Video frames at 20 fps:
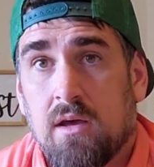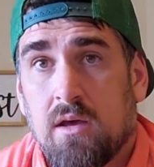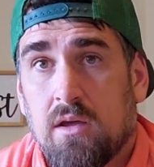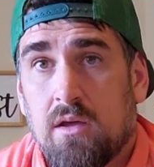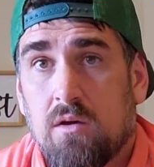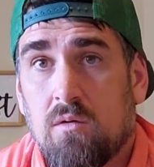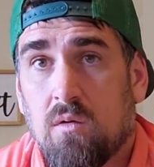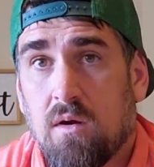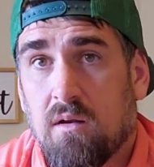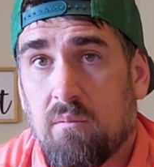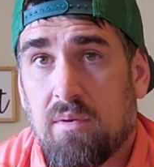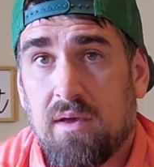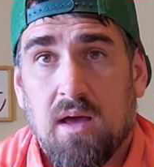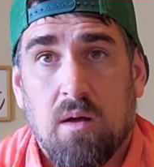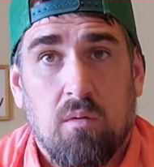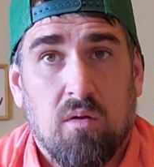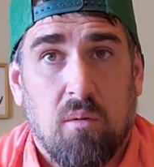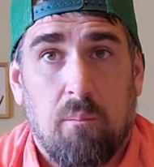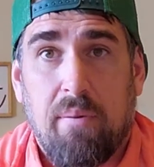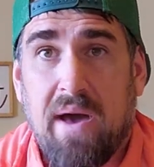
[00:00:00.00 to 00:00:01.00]
you want to be
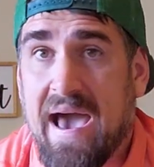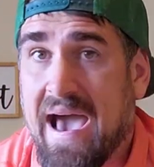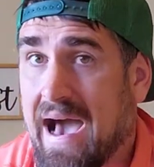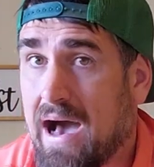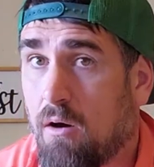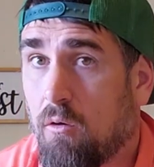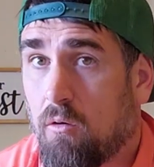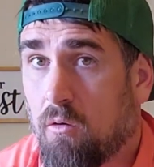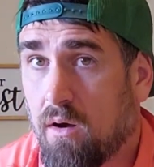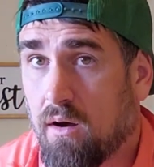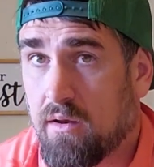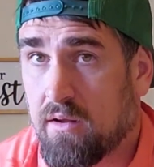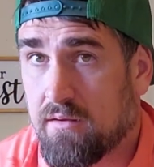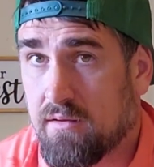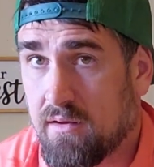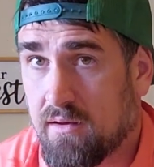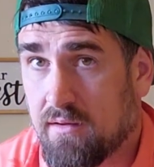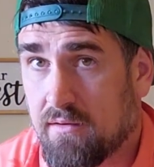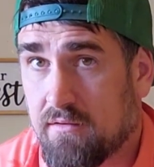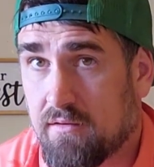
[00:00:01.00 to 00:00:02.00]
able to power on a
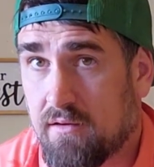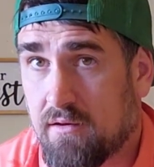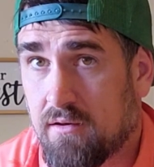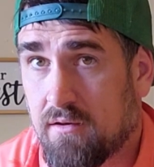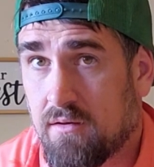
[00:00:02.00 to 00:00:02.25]
disc.